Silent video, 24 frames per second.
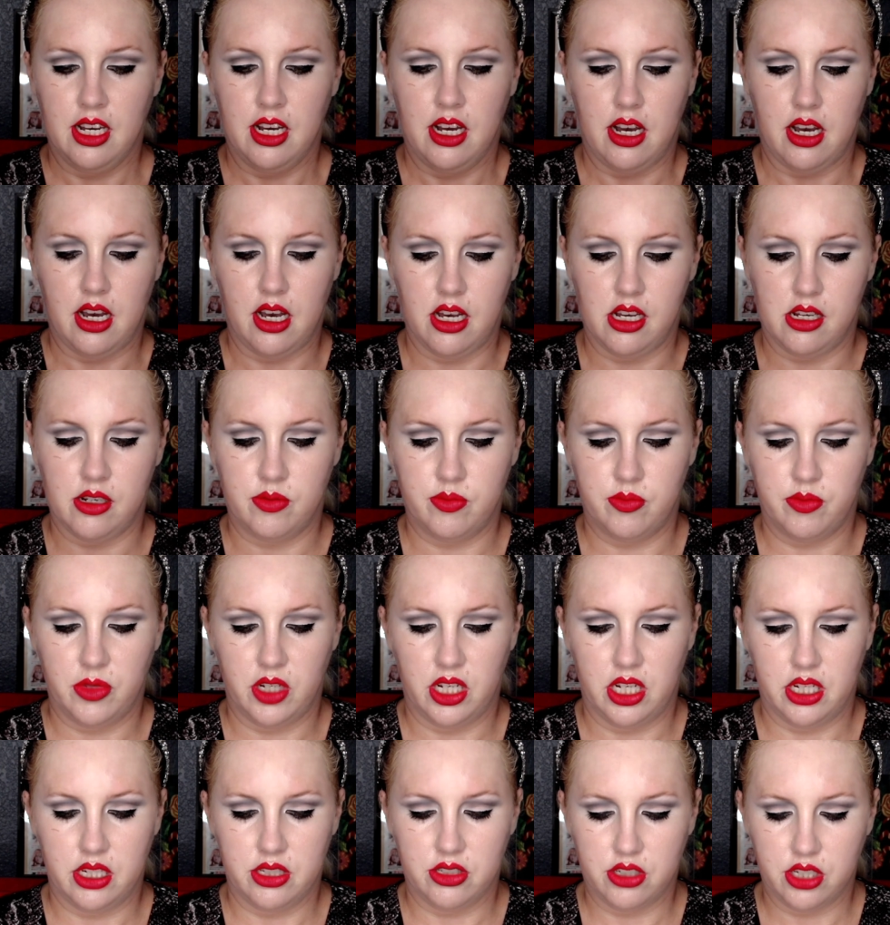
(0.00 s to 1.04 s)

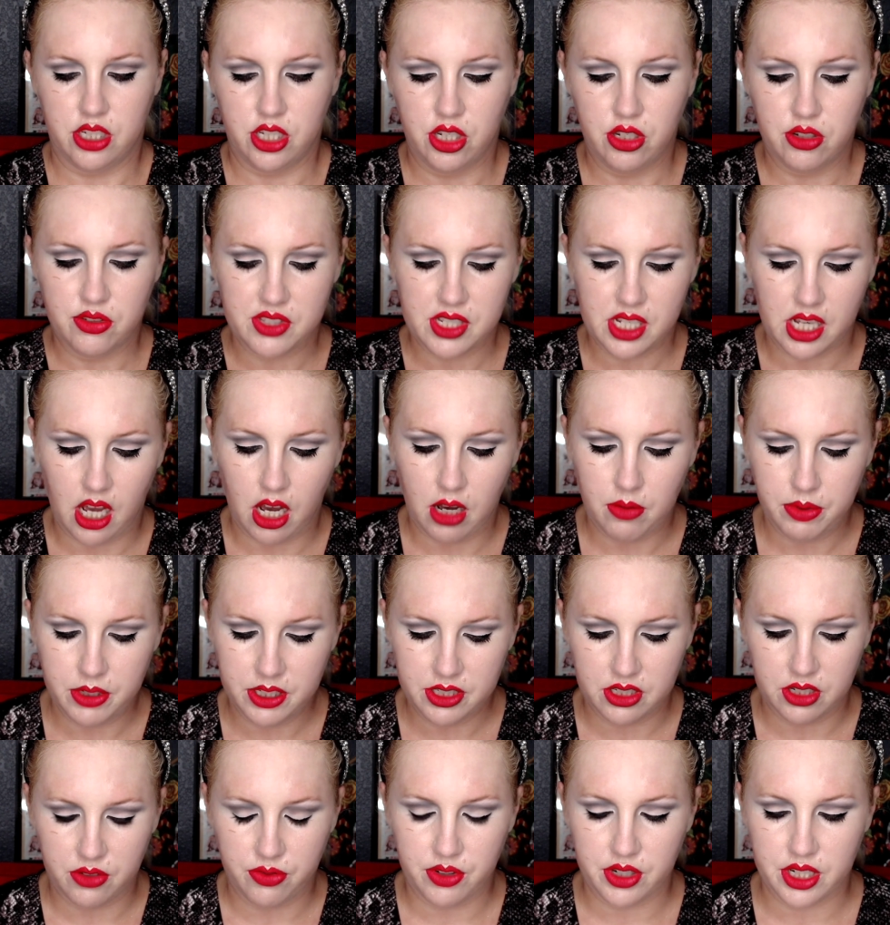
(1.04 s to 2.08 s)
to use a couple
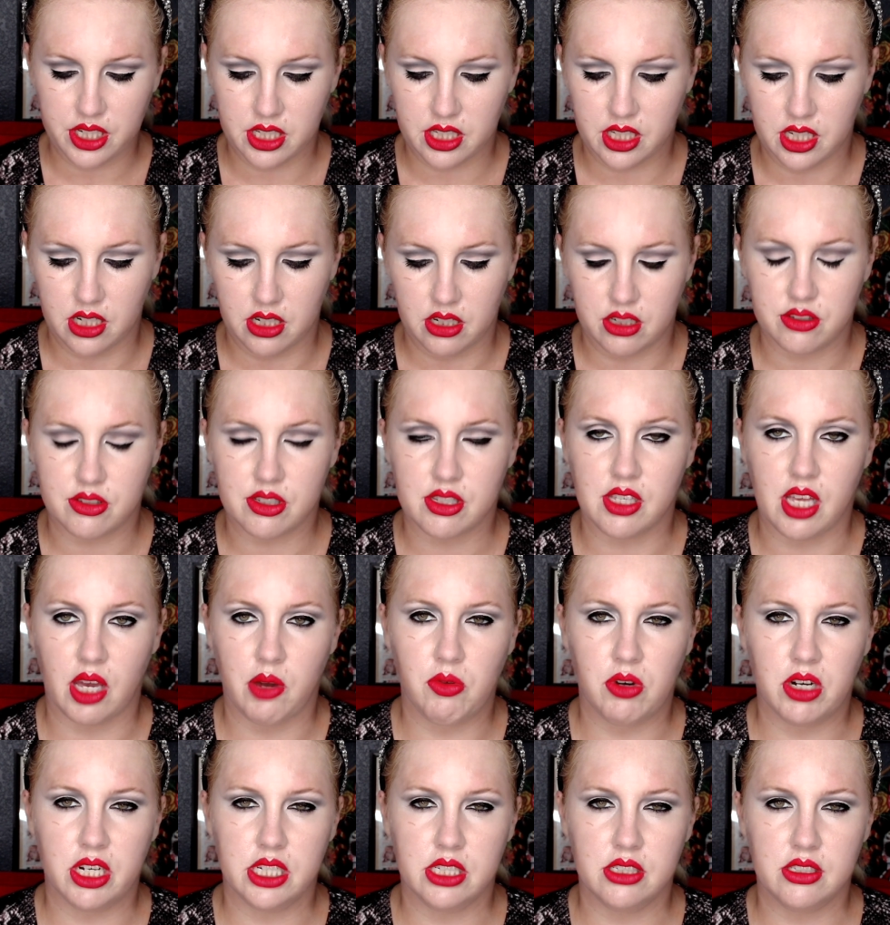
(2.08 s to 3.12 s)
different glitters because I
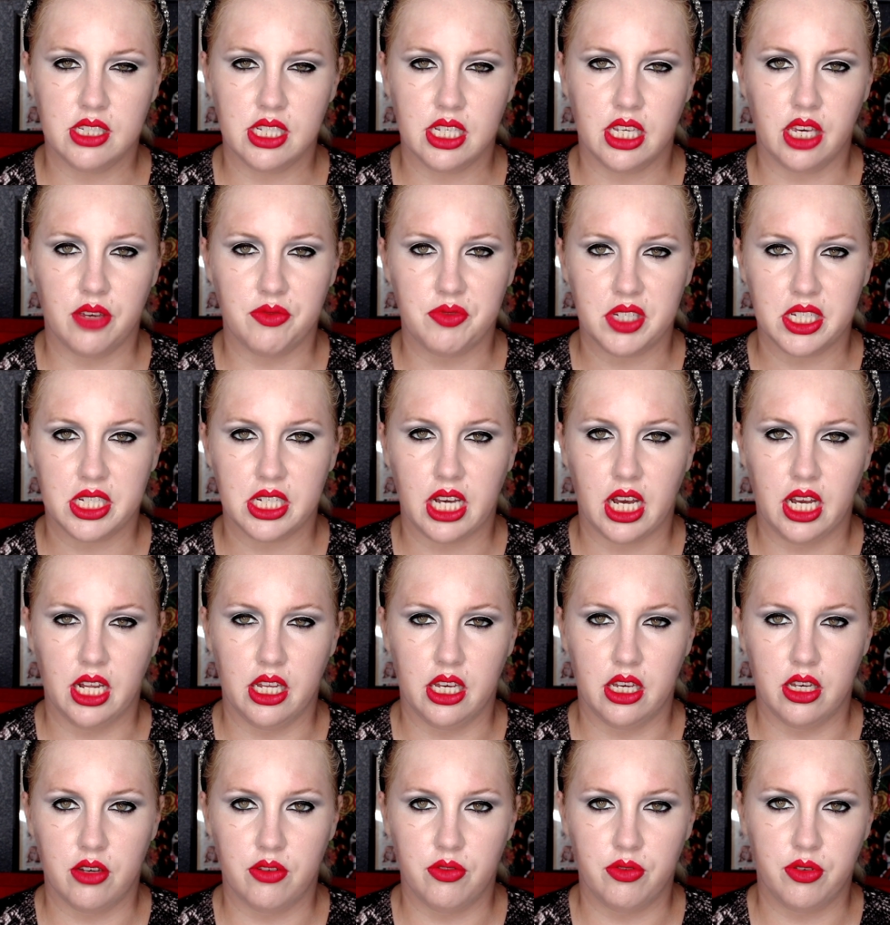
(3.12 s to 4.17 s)
wanted to give it kind
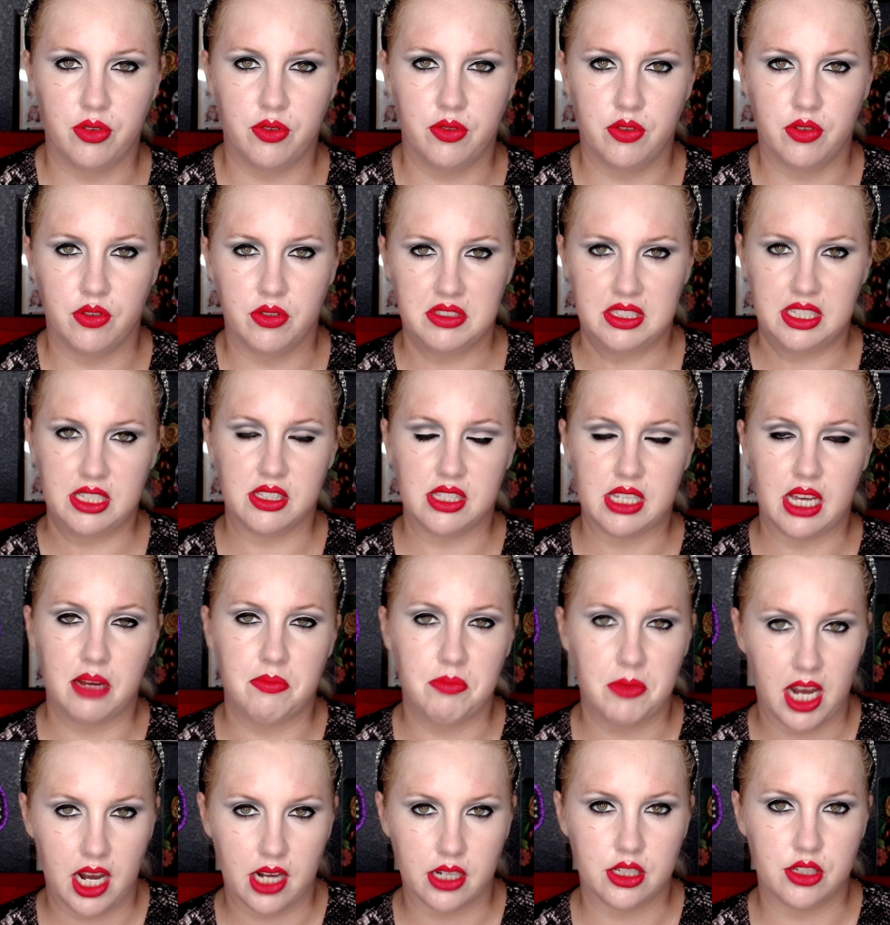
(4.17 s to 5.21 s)
of, since I'm
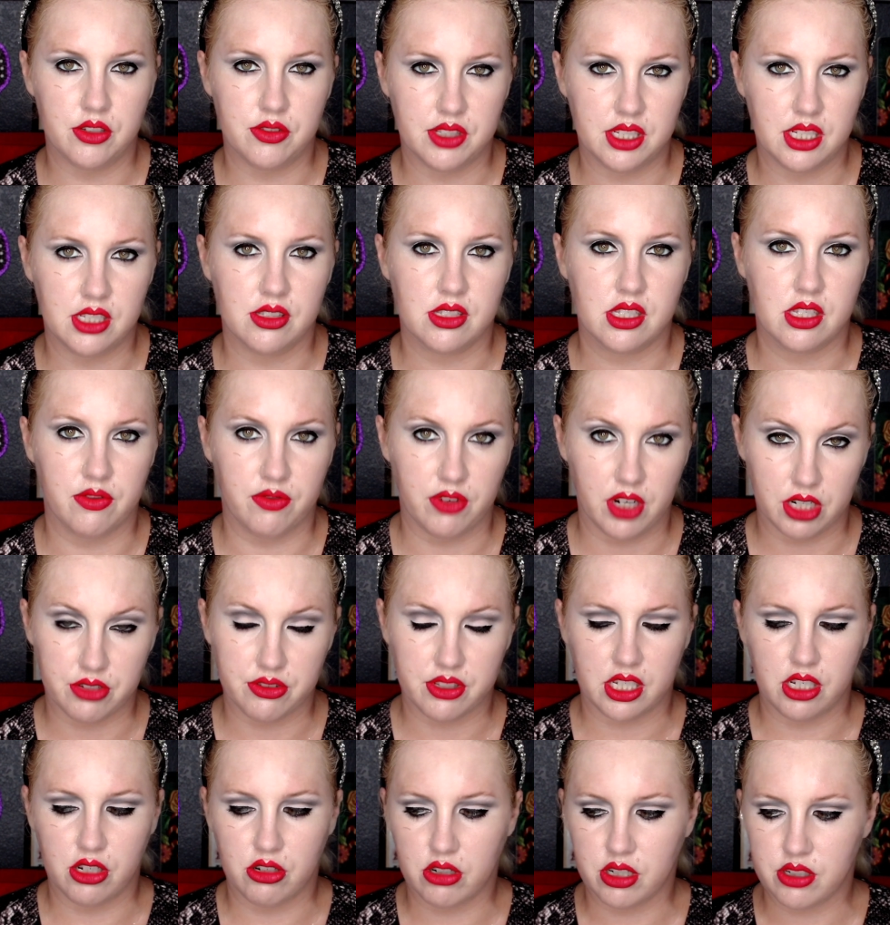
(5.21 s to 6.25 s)
not using
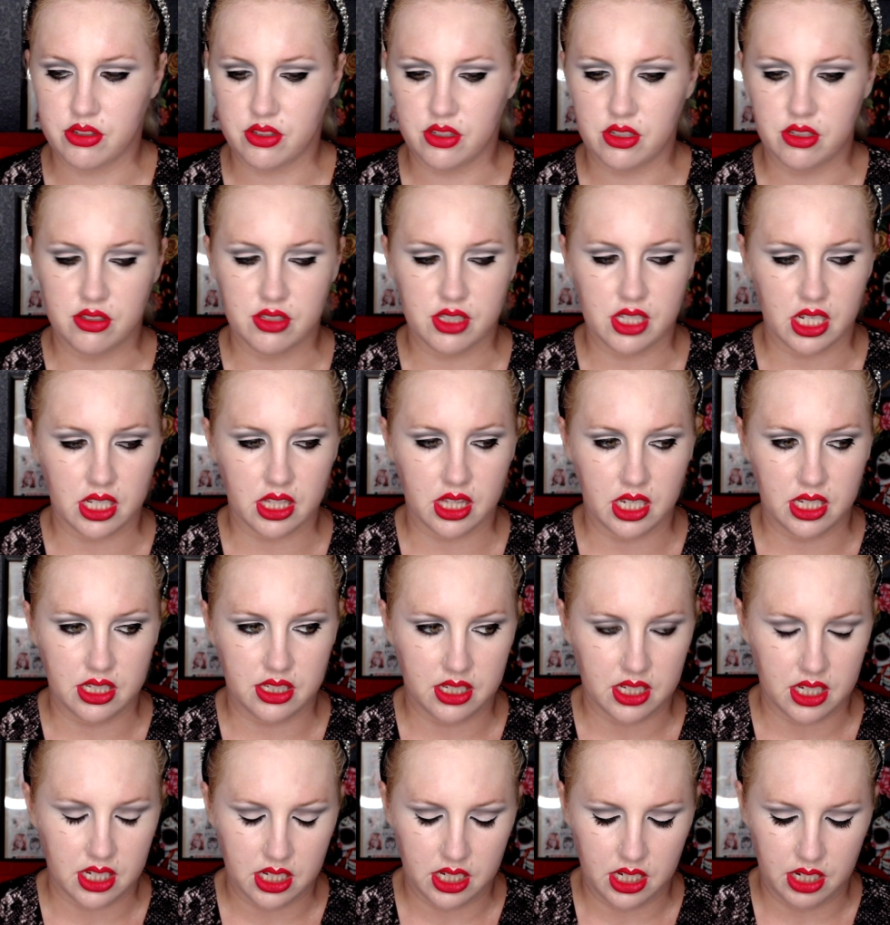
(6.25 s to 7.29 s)
Swarovski crystals like they
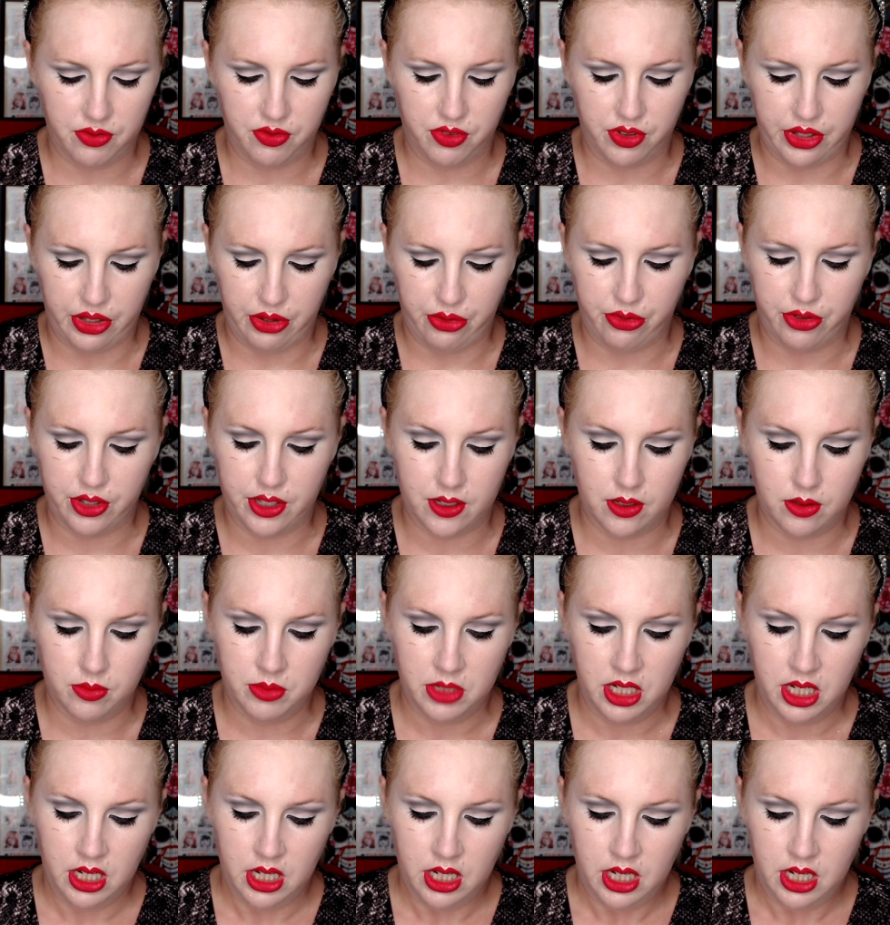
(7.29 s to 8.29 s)
did for the film,